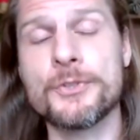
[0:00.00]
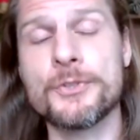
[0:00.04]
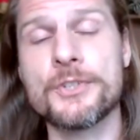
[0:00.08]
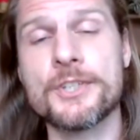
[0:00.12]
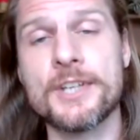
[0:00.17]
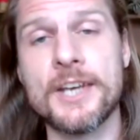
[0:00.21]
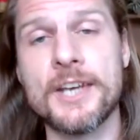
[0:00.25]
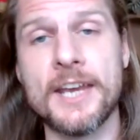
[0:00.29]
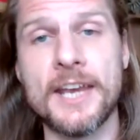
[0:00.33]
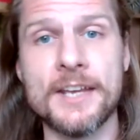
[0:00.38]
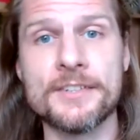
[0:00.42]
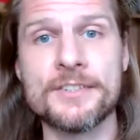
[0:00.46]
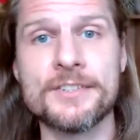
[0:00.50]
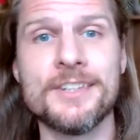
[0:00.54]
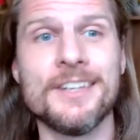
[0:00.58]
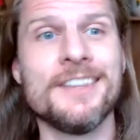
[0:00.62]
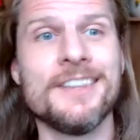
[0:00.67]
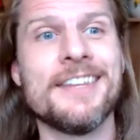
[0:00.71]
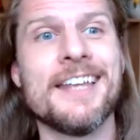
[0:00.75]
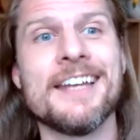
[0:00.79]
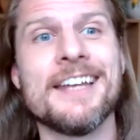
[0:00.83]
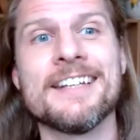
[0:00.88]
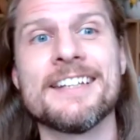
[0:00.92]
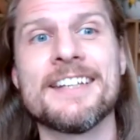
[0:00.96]
use case
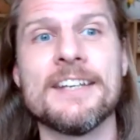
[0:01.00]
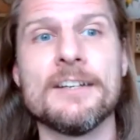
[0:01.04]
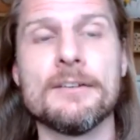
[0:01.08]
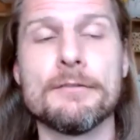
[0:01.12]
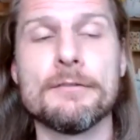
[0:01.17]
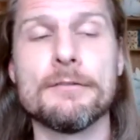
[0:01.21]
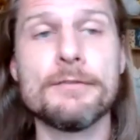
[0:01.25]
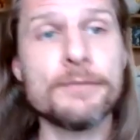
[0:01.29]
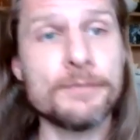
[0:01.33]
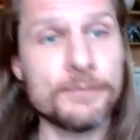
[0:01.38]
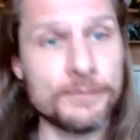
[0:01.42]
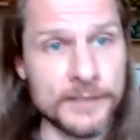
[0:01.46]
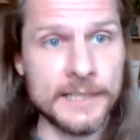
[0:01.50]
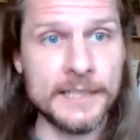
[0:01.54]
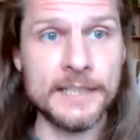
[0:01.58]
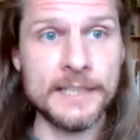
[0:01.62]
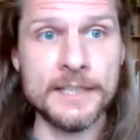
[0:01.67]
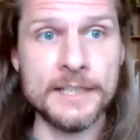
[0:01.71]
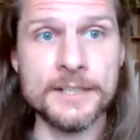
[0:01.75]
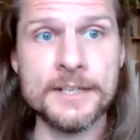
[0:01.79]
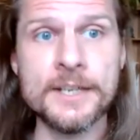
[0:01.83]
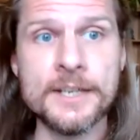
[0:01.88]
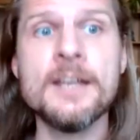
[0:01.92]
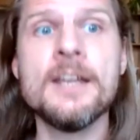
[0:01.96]
that then can
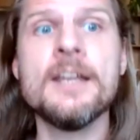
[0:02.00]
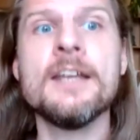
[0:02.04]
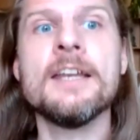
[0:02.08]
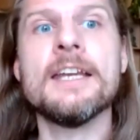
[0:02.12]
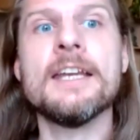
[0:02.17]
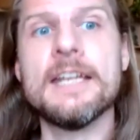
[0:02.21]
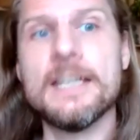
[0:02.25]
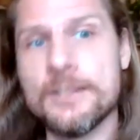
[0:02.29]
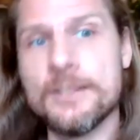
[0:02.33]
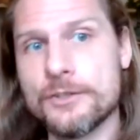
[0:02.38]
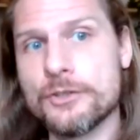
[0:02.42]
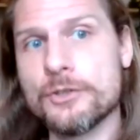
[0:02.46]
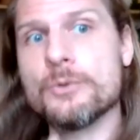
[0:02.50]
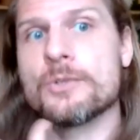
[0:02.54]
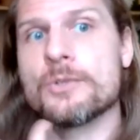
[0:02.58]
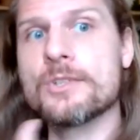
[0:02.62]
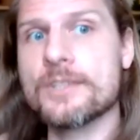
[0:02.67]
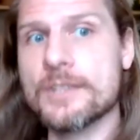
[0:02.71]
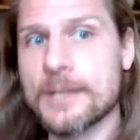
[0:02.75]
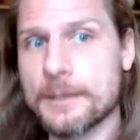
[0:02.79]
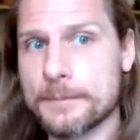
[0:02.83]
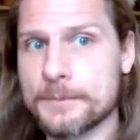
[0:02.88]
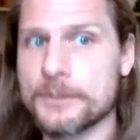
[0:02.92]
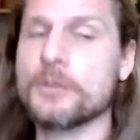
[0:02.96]
feed into
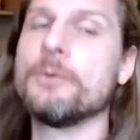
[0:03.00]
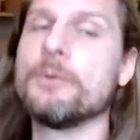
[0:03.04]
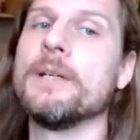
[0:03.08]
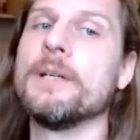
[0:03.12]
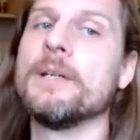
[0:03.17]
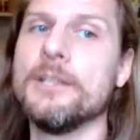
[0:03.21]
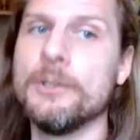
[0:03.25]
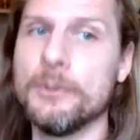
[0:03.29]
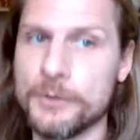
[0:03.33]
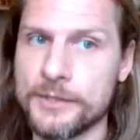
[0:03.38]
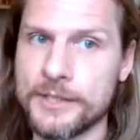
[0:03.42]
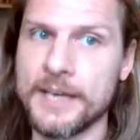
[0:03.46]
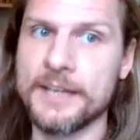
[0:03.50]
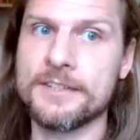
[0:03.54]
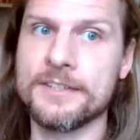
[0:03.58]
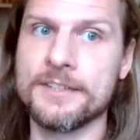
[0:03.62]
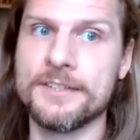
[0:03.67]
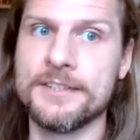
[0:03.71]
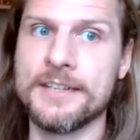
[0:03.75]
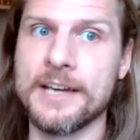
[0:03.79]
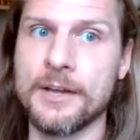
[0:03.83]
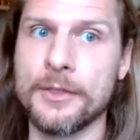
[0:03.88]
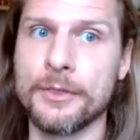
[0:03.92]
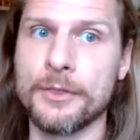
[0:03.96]
subsequent use
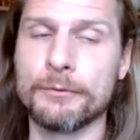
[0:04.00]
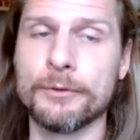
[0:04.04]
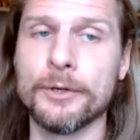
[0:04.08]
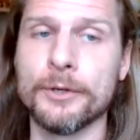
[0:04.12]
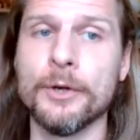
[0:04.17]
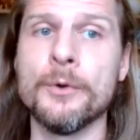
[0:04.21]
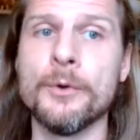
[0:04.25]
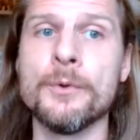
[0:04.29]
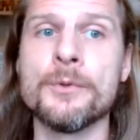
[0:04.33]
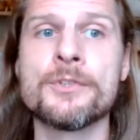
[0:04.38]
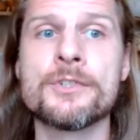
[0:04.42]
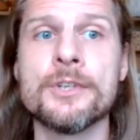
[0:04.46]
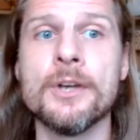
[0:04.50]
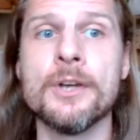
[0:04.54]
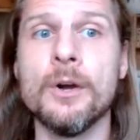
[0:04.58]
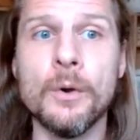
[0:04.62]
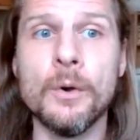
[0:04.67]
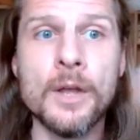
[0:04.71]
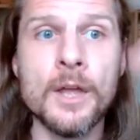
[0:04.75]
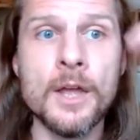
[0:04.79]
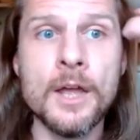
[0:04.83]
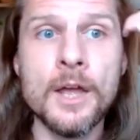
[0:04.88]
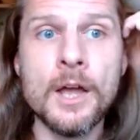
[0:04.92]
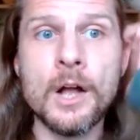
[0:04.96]
cases down the road.
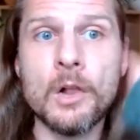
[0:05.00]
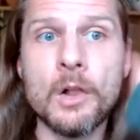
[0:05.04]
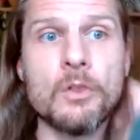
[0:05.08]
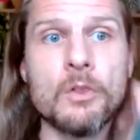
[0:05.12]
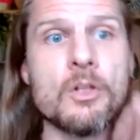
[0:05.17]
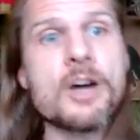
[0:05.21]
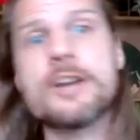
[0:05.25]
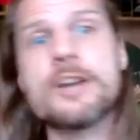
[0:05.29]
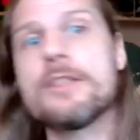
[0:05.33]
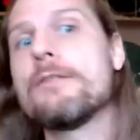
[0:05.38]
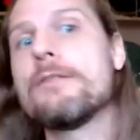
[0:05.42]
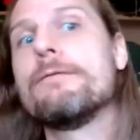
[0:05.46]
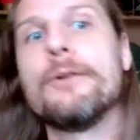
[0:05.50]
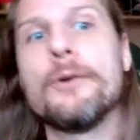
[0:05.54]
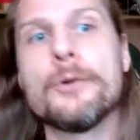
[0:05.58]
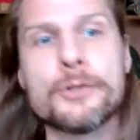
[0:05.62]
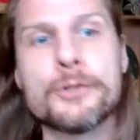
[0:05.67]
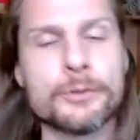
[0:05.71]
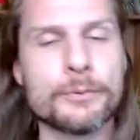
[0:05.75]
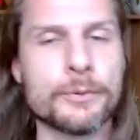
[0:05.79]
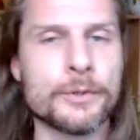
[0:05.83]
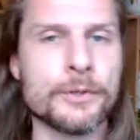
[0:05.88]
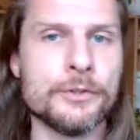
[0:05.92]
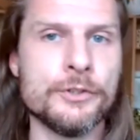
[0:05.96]
So a lot of the
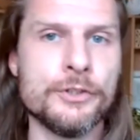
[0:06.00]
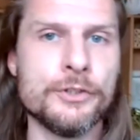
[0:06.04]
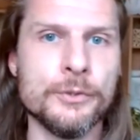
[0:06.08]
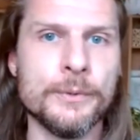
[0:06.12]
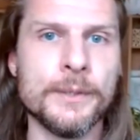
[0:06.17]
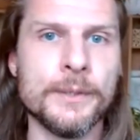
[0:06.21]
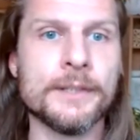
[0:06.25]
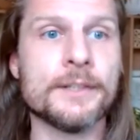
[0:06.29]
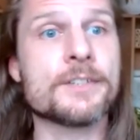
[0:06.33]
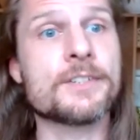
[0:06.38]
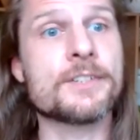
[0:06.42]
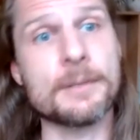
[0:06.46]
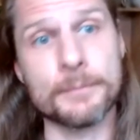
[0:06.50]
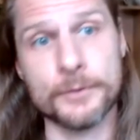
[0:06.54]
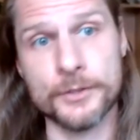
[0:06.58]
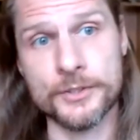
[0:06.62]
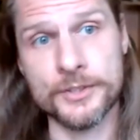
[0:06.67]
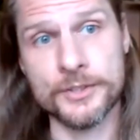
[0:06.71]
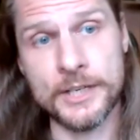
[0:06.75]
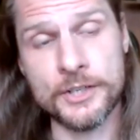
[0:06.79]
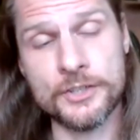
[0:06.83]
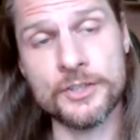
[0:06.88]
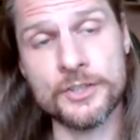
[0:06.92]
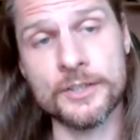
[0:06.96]
folks who are doing the
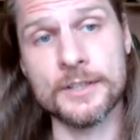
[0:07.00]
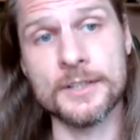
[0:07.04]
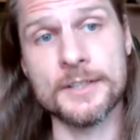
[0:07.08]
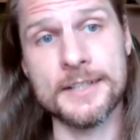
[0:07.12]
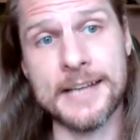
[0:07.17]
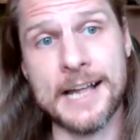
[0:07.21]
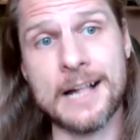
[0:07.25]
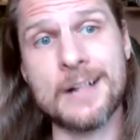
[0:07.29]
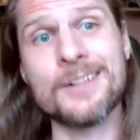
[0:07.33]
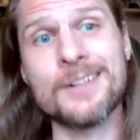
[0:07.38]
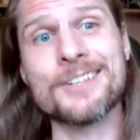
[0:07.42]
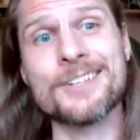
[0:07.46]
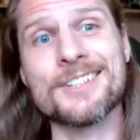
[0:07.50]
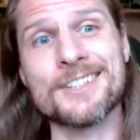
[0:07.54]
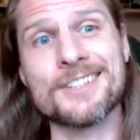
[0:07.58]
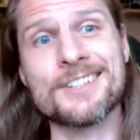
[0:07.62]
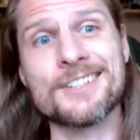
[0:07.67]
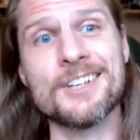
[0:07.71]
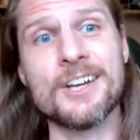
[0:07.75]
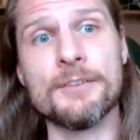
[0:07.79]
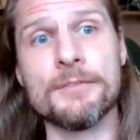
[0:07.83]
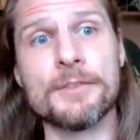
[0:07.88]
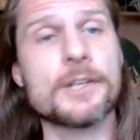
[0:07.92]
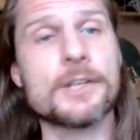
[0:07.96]
summarization
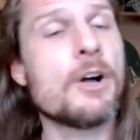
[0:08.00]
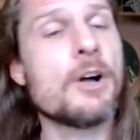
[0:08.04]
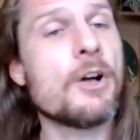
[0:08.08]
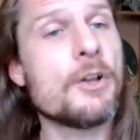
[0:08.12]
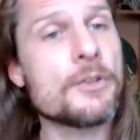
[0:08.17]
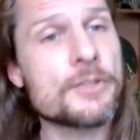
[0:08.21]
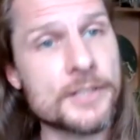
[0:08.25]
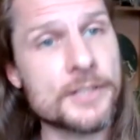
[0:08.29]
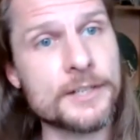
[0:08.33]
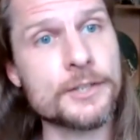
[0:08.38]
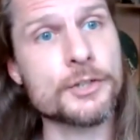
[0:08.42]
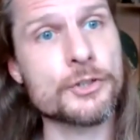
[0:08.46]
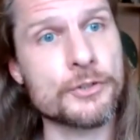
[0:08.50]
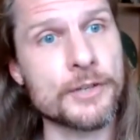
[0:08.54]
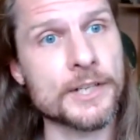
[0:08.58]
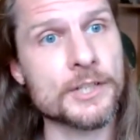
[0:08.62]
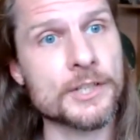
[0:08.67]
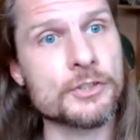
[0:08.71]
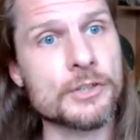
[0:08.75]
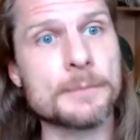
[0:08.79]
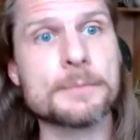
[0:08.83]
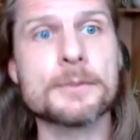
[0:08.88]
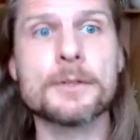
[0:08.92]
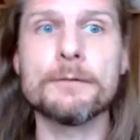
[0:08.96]
analysis of the call center
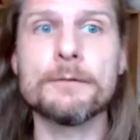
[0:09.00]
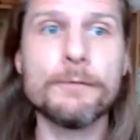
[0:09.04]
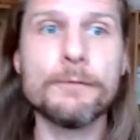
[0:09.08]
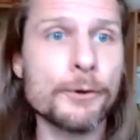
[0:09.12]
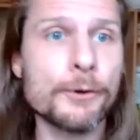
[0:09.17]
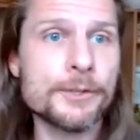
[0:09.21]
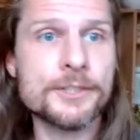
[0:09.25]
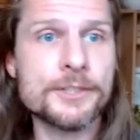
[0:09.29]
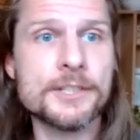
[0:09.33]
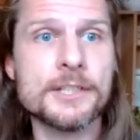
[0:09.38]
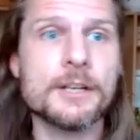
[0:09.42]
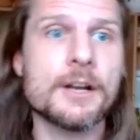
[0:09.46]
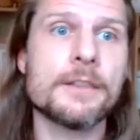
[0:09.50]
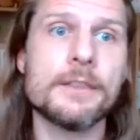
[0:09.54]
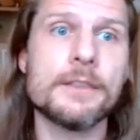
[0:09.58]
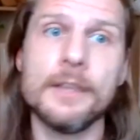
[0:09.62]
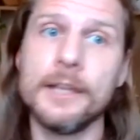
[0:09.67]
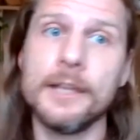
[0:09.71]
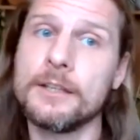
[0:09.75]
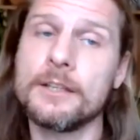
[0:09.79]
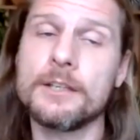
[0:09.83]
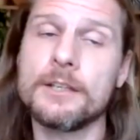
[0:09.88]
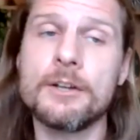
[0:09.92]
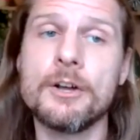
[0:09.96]
transcripts are focusing
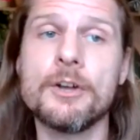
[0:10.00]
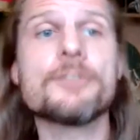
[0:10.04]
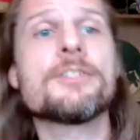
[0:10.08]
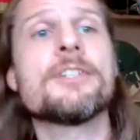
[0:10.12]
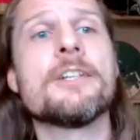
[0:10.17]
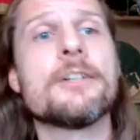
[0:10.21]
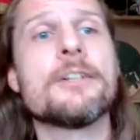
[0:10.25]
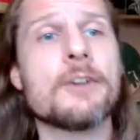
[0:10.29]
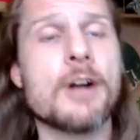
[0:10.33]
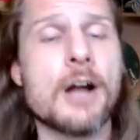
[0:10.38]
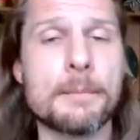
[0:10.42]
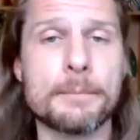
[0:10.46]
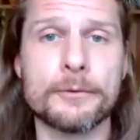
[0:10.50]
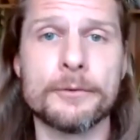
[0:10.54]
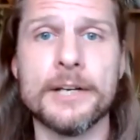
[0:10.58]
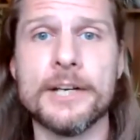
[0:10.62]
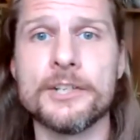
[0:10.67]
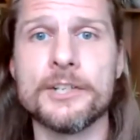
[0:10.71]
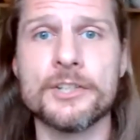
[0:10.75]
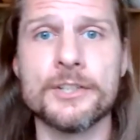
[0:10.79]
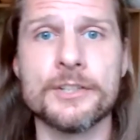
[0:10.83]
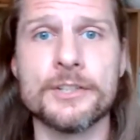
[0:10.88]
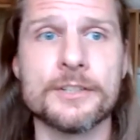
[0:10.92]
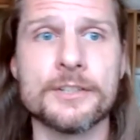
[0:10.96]
on like the call center
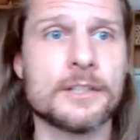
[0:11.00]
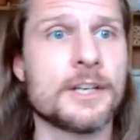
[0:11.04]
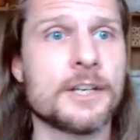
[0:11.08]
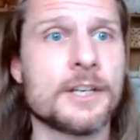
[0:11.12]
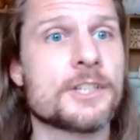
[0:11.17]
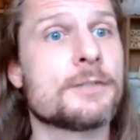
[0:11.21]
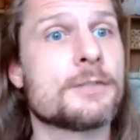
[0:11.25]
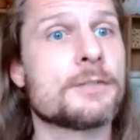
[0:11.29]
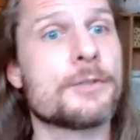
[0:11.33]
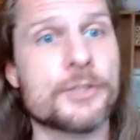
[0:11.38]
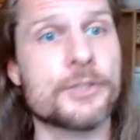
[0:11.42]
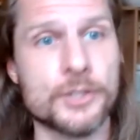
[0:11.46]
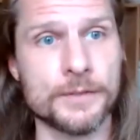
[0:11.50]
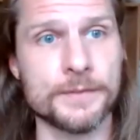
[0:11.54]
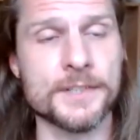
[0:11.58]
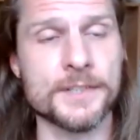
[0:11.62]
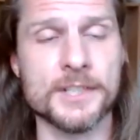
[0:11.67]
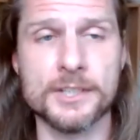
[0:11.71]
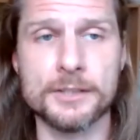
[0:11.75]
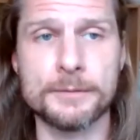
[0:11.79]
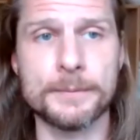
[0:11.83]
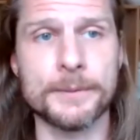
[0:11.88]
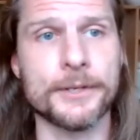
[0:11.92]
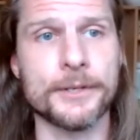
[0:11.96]
operations and customer
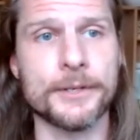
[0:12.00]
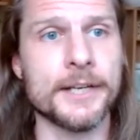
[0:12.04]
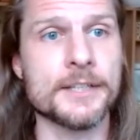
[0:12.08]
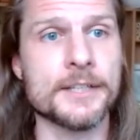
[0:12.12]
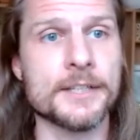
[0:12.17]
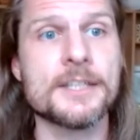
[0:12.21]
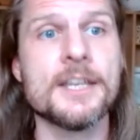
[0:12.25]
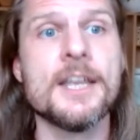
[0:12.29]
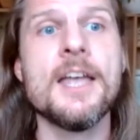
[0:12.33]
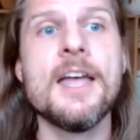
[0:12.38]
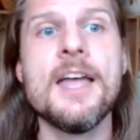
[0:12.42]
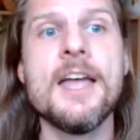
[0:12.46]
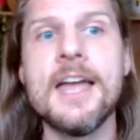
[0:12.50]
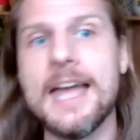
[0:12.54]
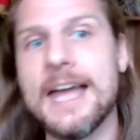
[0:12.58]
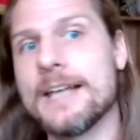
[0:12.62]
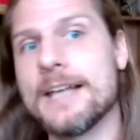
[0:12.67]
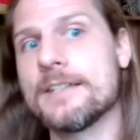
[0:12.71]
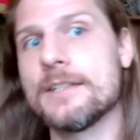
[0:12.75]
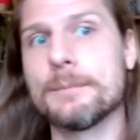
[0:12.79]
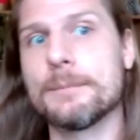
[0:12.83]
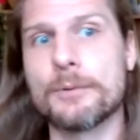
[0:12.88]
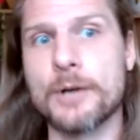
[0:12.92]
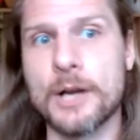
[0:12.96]
service experience
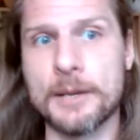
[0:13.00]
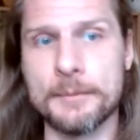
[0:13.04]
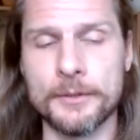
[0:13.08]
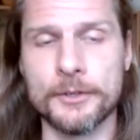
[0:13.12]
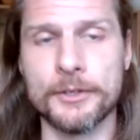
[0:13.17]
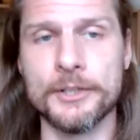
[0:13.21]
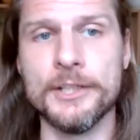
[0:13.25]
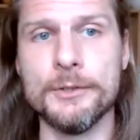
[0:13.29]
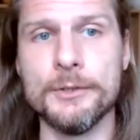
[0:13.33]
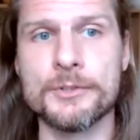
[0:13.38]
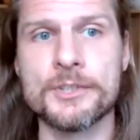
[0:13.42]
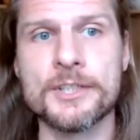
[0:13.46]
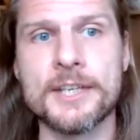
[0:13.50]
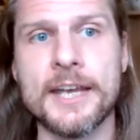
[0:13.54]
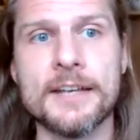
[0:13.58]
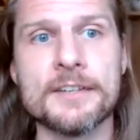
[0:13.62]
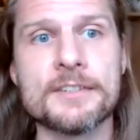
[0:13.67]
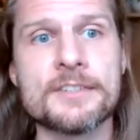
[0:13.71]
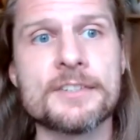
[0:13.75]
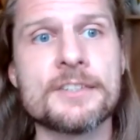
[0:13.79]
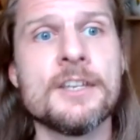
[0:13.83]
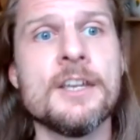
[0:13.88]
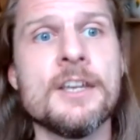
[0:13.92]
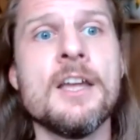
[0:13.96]
as the primary use
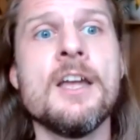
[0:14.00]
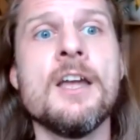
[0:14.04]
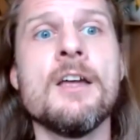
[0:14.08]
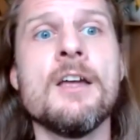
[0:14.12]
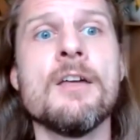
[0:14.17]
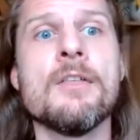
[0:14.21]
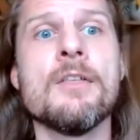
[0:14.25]
case.